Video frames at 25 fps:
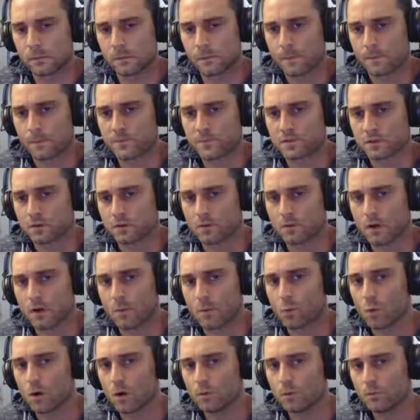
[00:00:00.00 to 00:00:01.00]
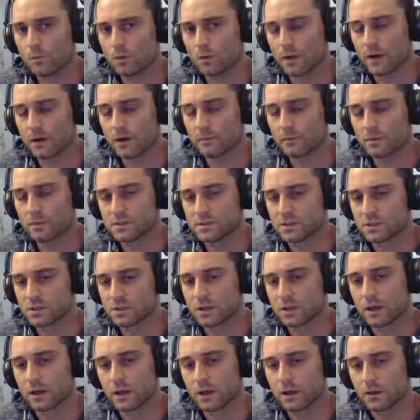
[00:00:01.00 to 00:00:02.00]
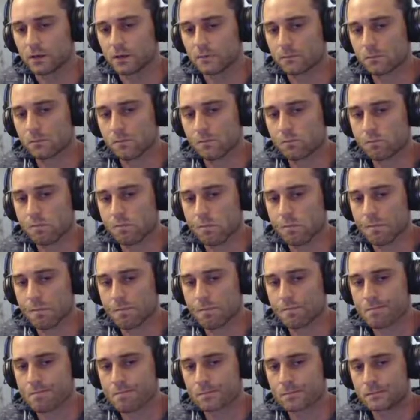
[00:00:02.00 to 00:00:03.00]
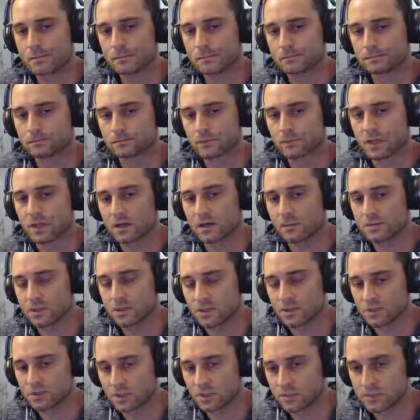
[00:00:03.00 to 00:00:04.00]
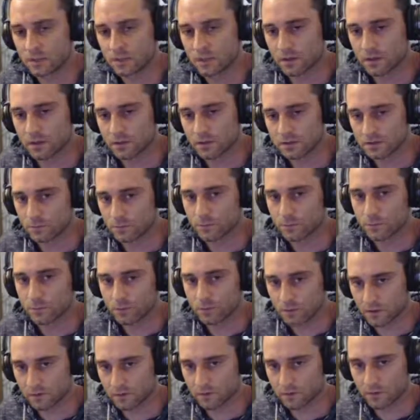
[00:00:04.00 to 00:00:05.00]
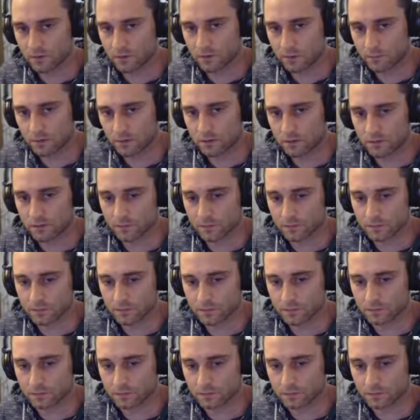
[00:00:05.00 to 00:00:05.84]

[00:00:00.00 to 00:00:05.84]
So I'm 1 blind position ahead, and I'm 10 chips ahead. These are both like very relevant.